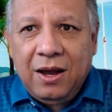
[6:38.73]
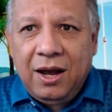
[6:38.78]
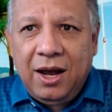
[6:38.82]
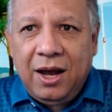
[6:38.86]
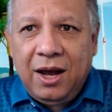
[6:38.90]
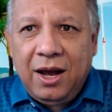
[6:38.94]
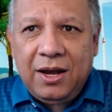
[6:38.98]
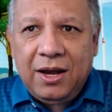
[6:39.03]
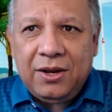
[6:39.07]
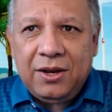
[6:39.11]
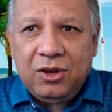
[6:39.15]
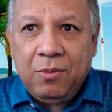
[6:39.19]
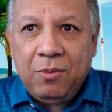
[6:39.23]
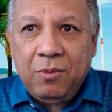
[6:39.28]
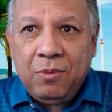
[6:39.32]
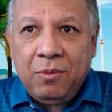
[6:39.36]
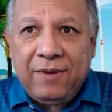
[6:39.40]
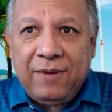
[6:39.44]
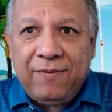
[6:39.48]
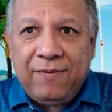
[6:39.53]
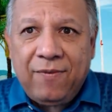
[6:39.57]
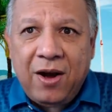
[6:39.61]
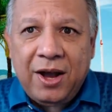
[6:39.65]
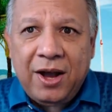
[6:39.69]
Uh, you
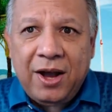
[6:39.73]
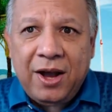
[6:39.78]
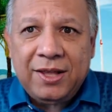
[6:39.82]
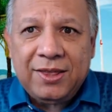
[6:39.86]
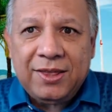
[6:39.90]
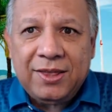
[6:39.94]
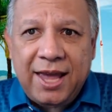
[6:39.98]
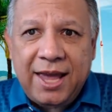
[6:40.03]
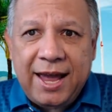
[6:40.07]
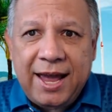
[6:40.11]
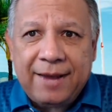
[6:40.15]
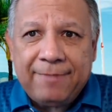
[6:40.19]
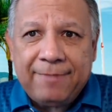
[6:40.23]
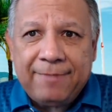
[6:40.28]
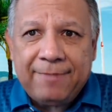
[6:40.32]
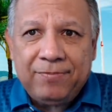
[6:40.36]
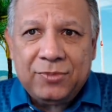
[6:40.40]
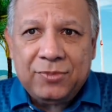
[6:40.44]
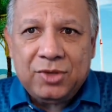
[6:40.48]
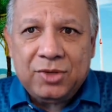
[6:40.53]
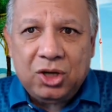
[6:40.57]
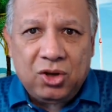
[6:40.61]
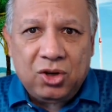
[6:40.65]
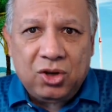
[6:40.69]
may find that
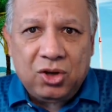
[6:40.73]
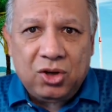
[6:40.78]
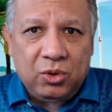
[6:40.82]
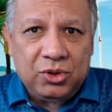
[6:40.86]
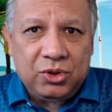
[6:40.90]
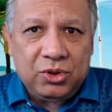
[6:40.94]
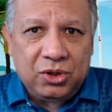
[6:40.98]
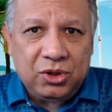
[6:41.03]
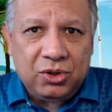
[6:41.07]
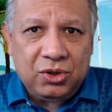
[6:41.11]
she told